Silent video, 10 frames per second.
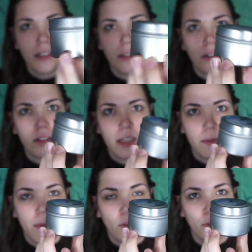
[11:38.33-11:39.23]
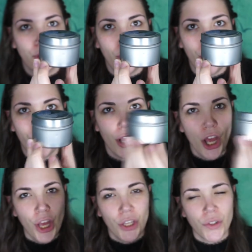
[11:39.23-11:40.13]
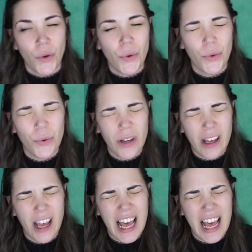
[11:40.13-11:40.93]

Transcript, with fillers: in a little like metal jar. So